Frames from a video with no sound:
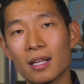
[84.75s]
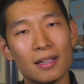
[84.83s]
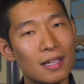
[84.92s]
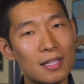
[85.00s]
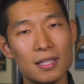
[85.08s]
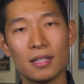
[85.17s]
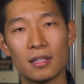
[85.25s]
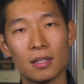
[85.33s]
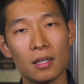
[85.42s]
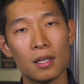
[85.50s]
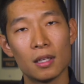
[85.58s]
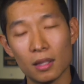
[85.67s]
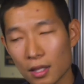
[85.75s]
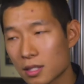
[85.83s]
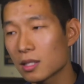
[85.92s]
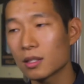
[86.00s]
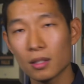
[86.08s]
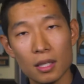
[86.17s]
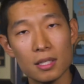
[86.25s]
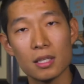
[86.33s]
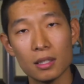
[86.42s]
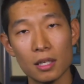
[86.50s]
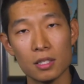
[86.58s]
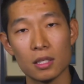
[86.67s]
listen, listen,
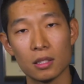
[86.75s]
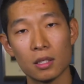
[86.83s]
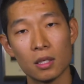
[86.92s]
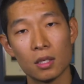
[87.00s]
listen, listen.